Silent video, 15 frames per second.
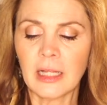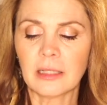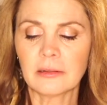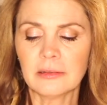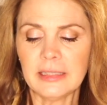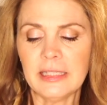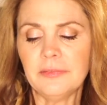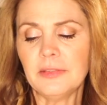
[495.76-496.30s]

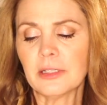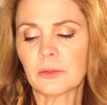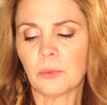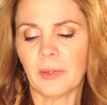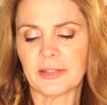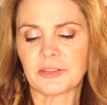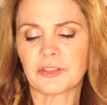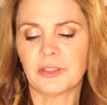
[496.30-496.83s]
Leave the
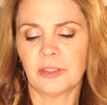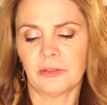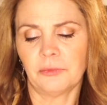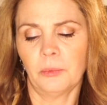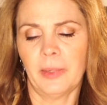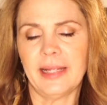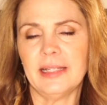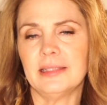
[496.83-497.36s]
question of
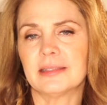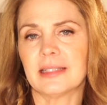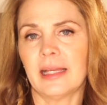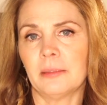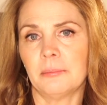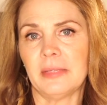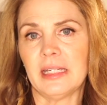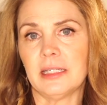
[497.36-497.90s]
ways
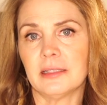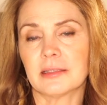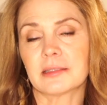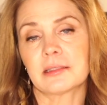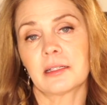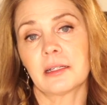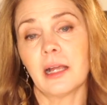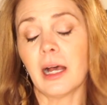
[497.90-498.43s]
and means
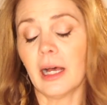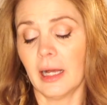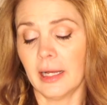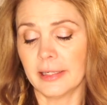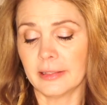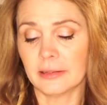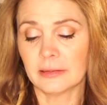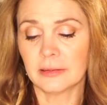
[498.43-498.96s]
to
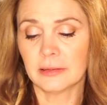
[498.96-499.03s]
God.